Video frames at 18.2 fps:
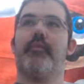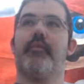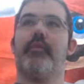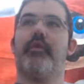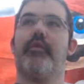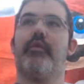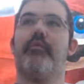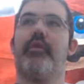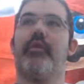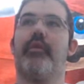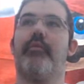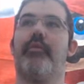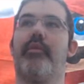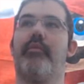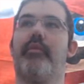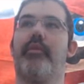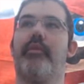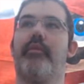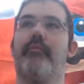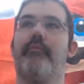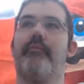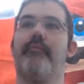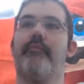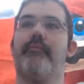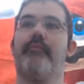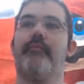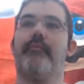This way, maybe?
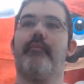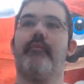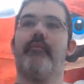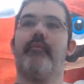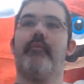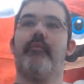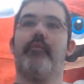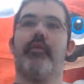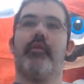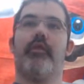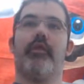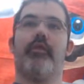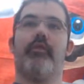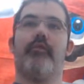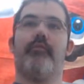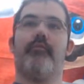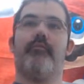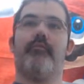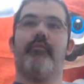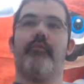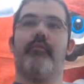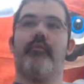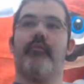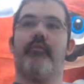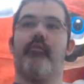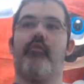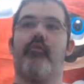Another
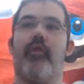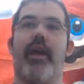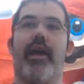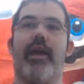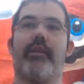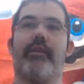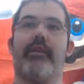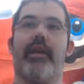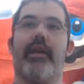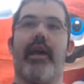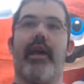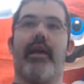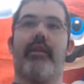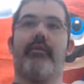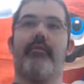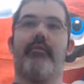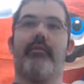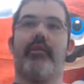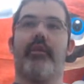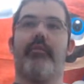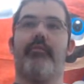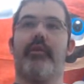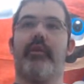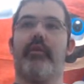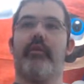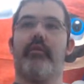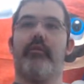rat, cat,
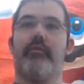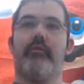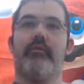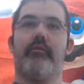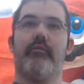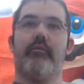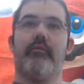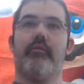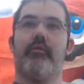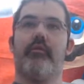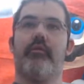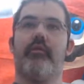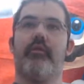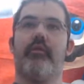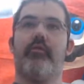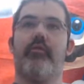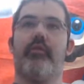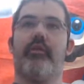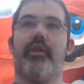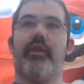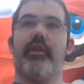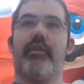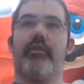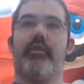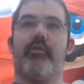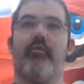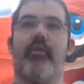something. You would think
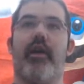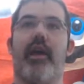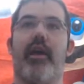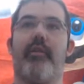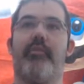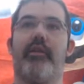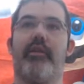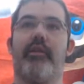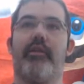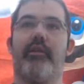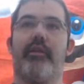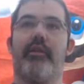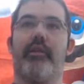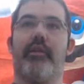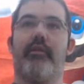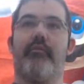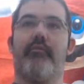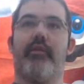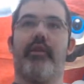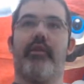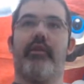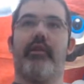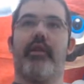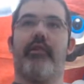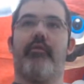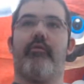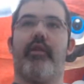it's a rat, but it ain't running
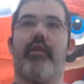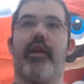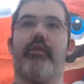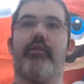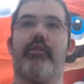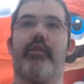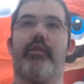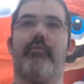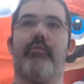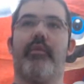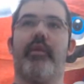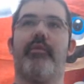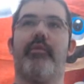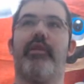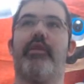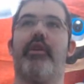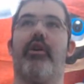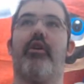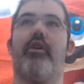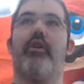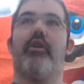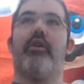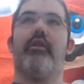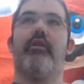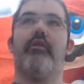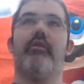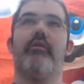like a rat. It looks like maybe a
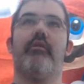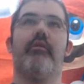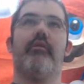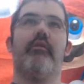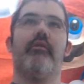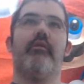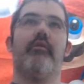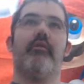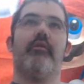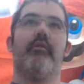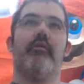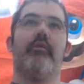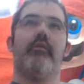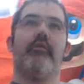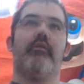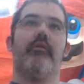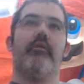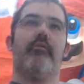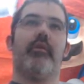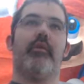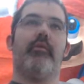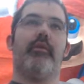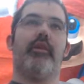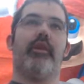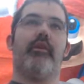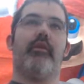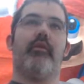dog. Maybe
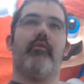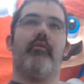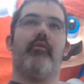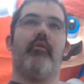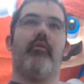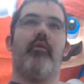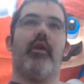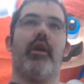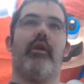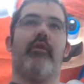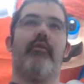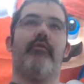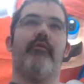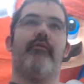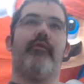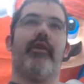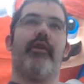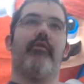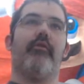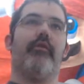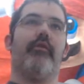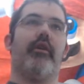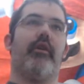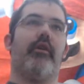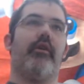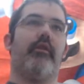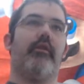like a wild feral
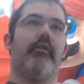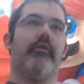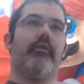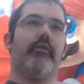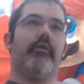dog.